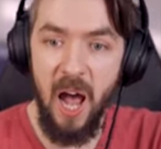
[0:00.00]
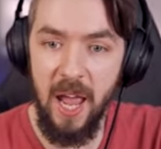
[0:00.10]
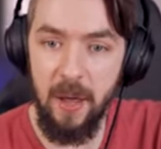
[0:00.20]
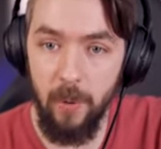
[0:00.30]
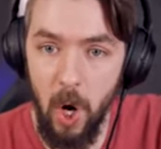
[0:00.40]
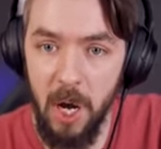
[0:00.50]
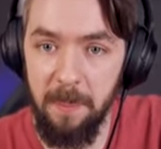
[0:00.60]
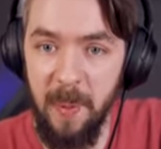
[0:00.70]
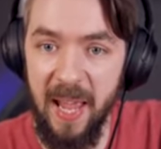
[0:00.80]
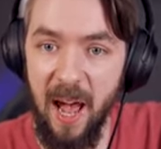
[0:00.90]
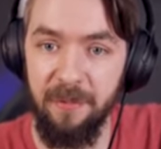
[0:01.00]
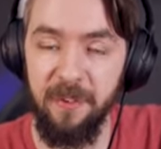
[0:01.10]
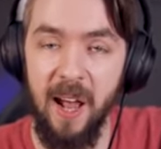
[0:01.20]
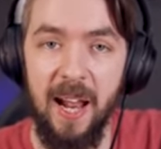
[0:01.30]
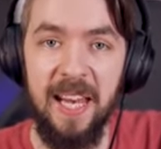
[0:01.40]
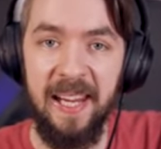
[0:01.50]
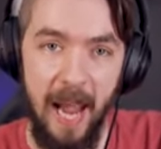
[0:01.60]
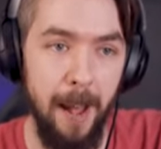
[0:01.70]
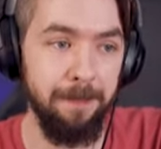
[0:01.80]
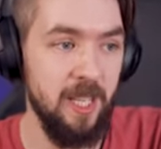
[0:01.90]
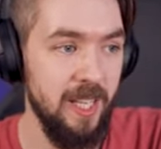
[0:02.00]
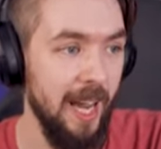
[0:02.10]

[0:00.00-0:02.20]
I won't be having any Captain